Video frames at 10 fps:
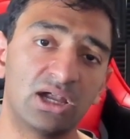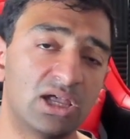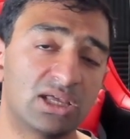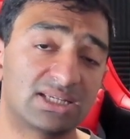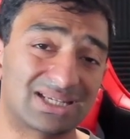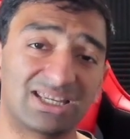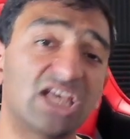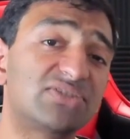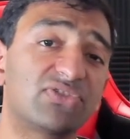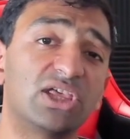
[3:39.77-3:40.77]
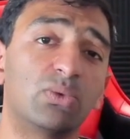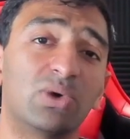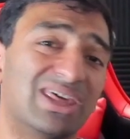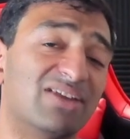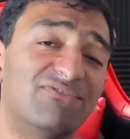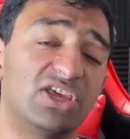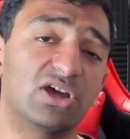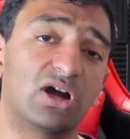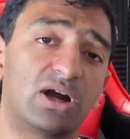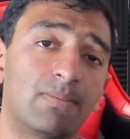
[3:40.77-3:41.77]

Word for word: successfully within VR?